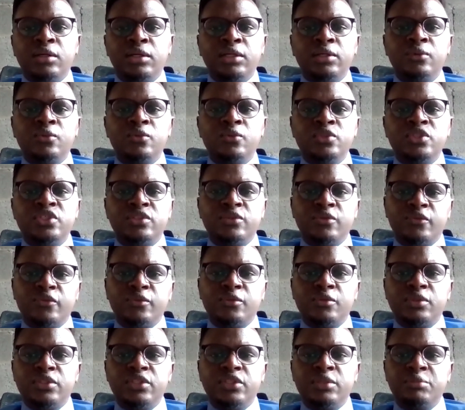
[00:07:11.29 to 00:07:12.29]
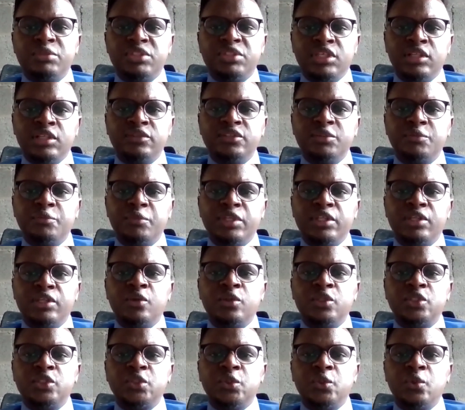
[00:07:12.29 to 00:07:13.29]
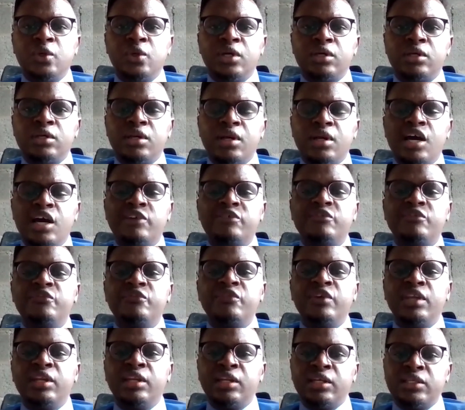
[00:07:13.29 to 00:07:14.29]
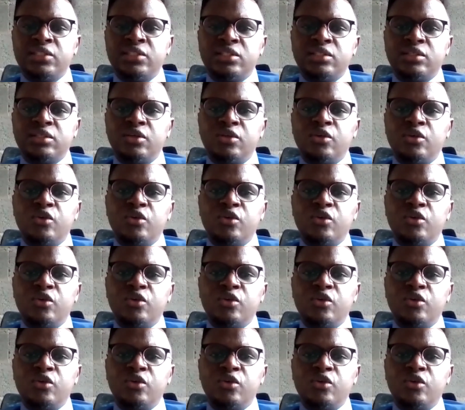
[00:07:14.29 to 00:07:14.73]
goods themselves, but they also have vendors